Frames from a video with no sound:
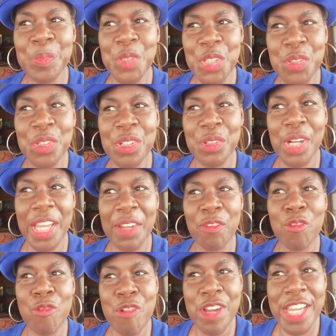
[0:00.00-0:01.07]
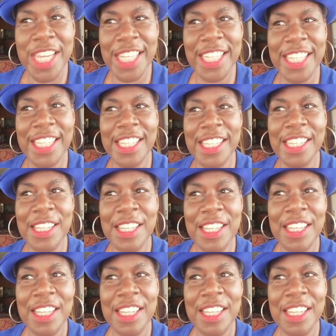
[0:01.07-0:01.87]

you're really